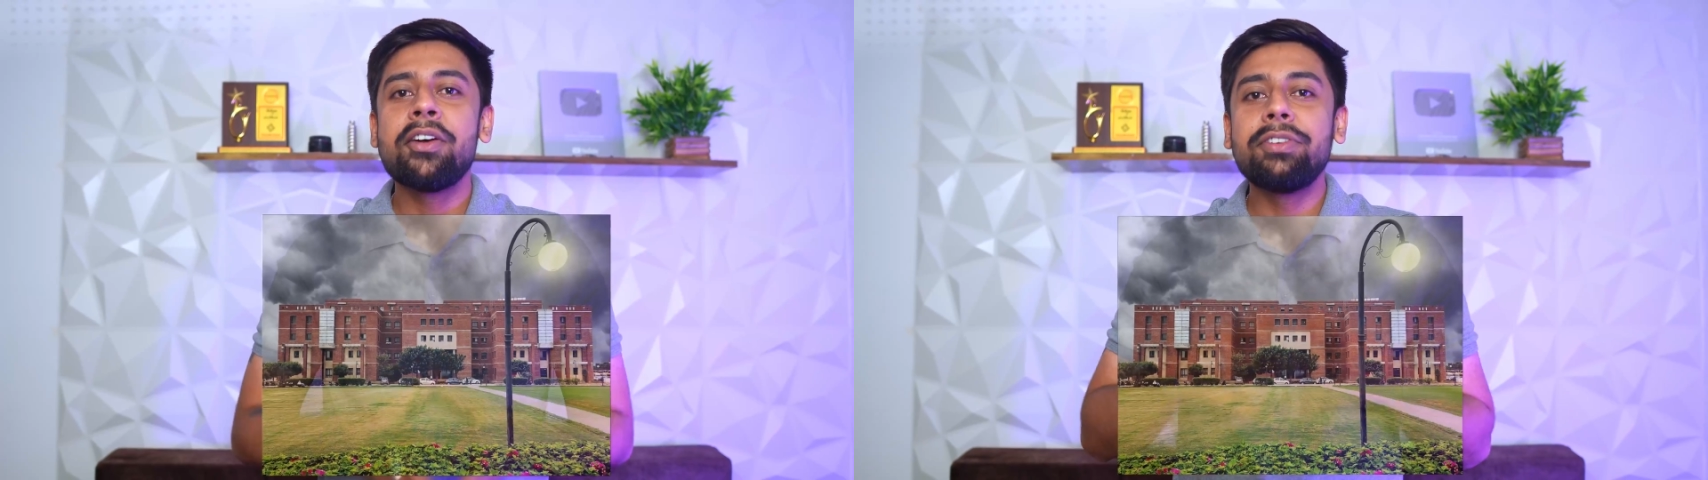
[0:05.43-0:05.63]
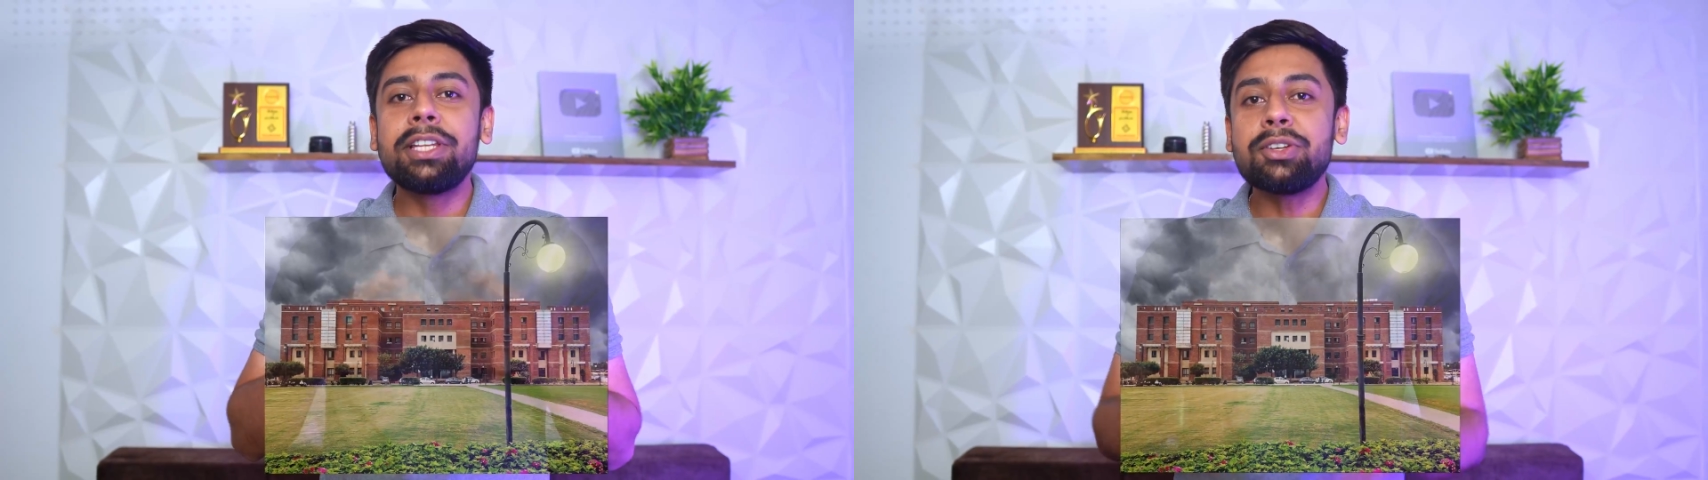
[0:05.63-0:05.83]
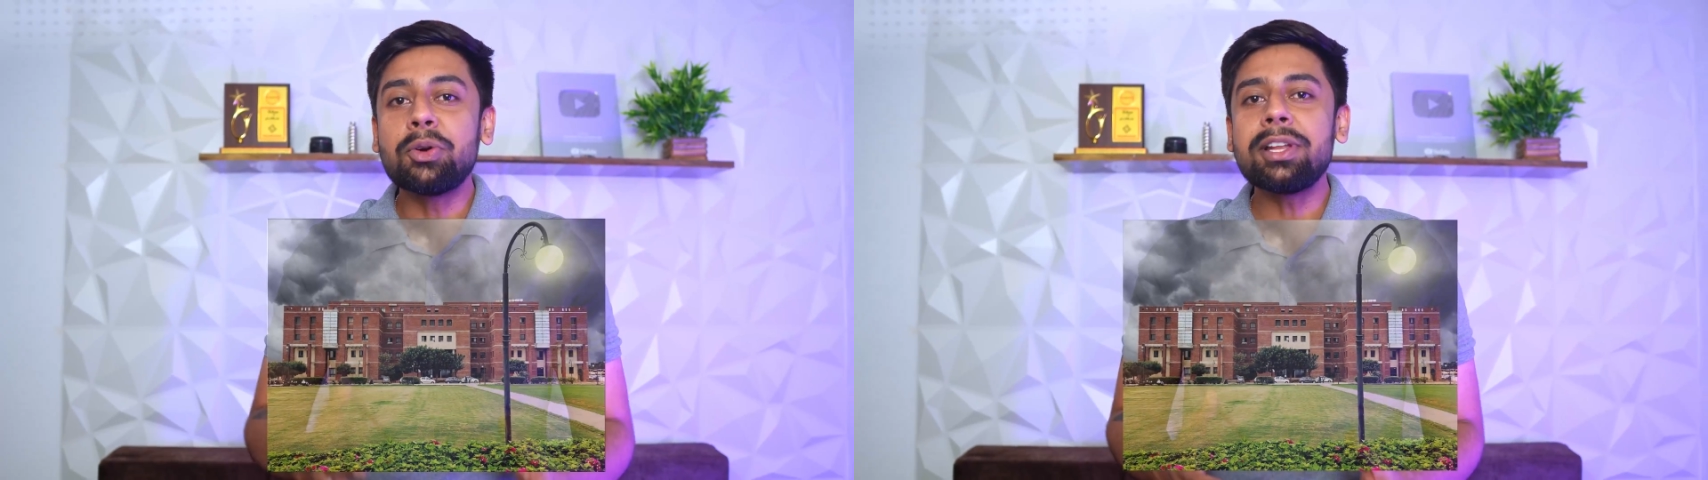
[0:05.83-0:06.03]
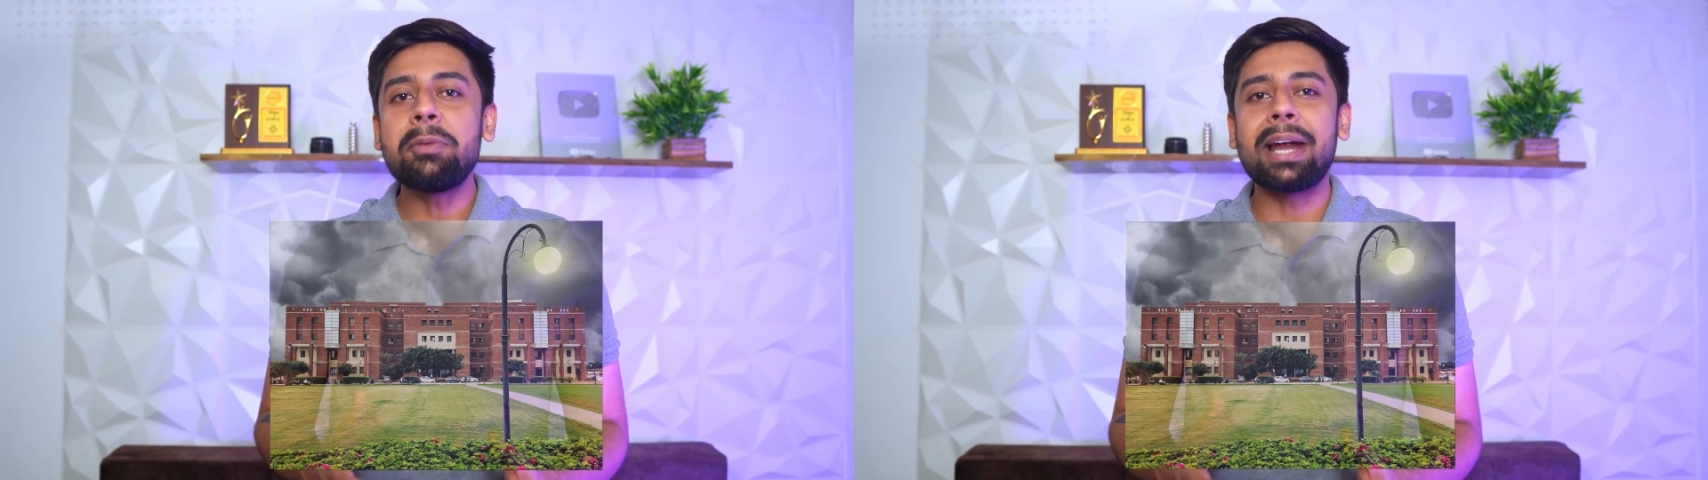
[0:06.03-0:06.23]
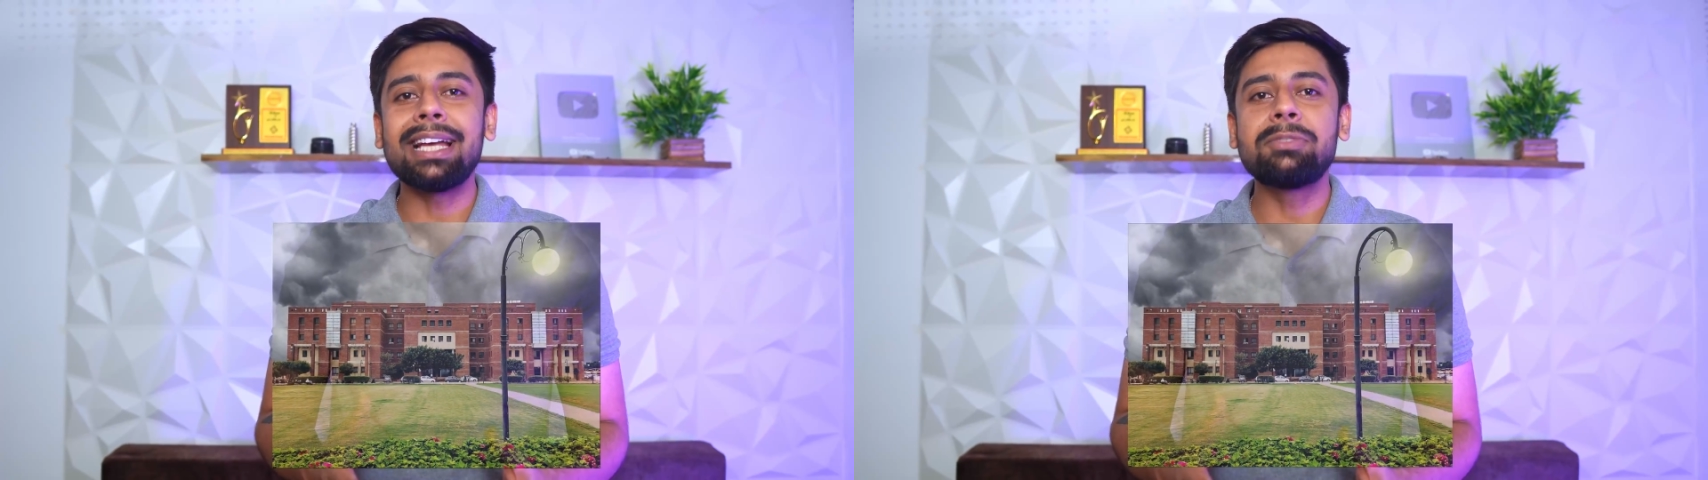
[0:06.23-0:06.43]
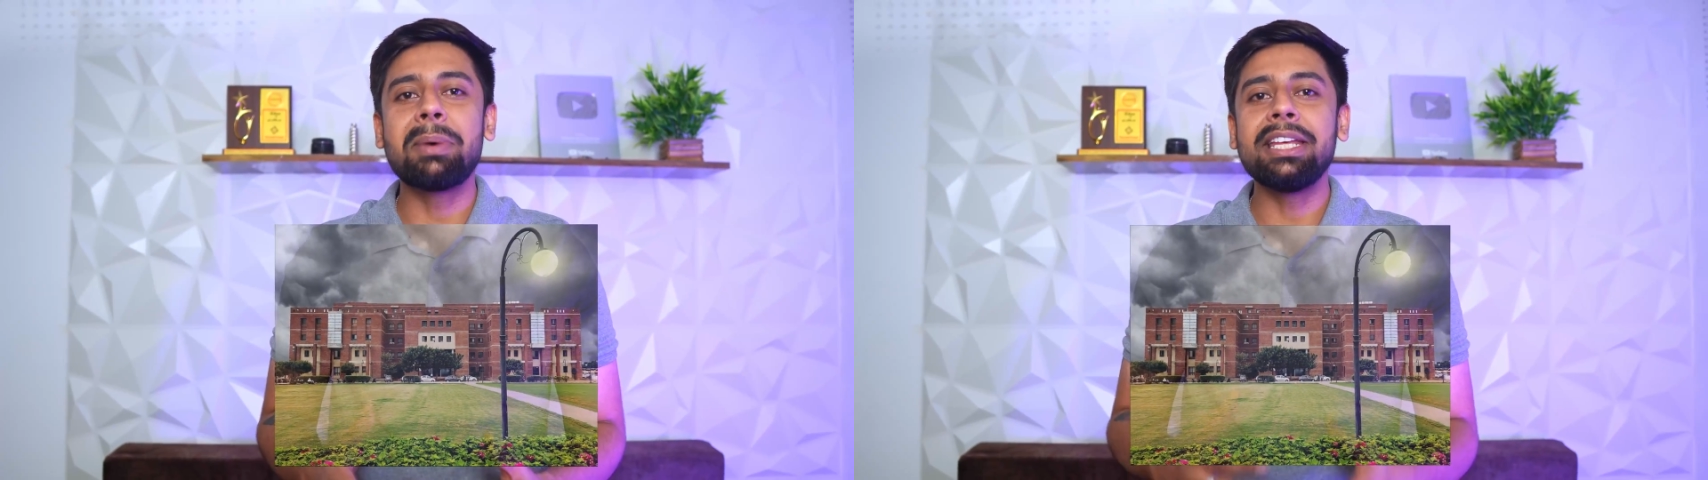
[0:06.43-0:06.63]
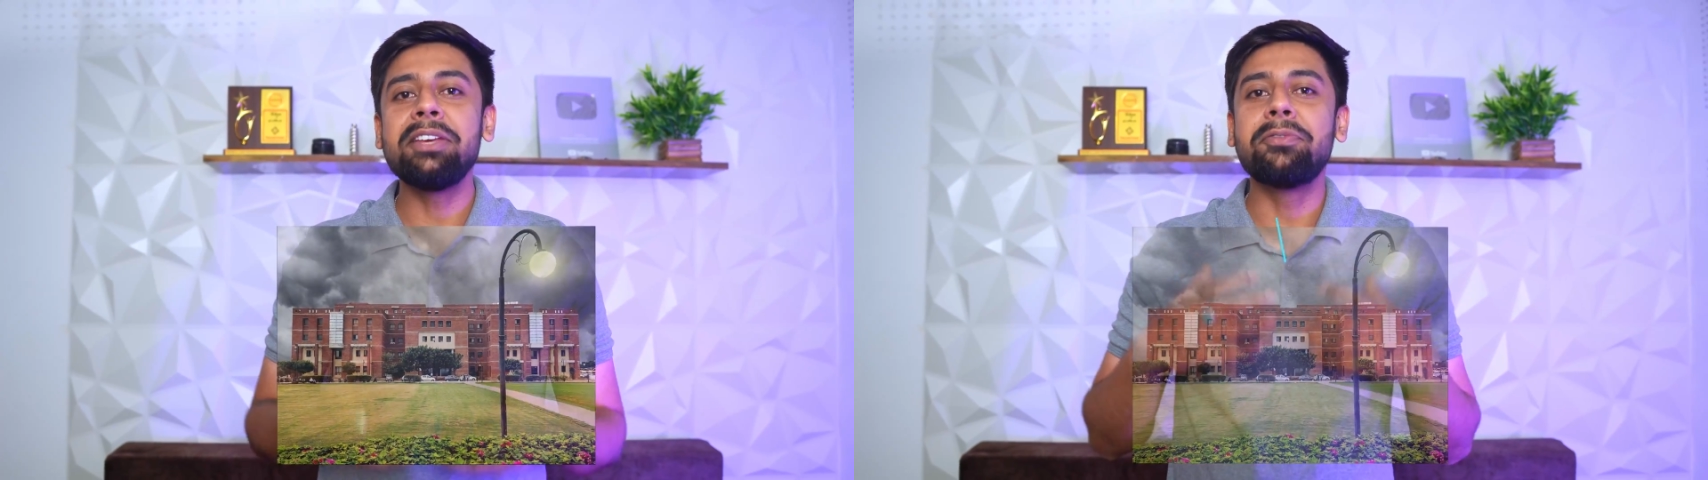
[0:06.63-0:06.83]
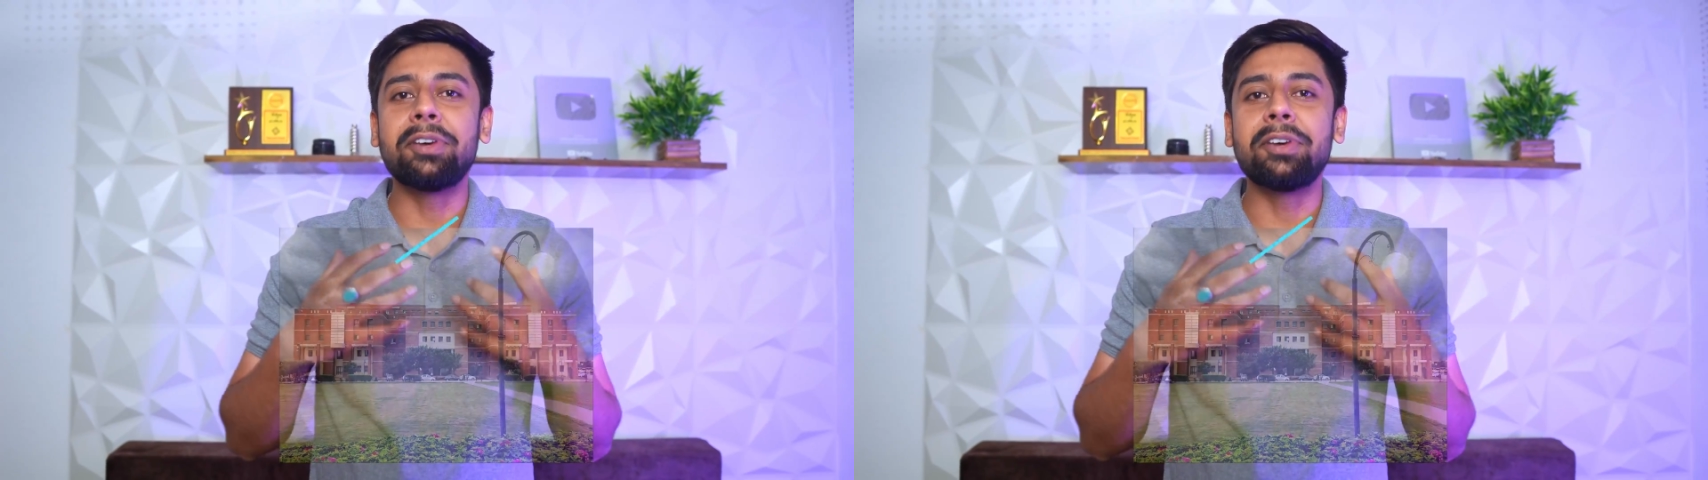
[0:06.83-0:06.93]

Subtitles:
with a total prize money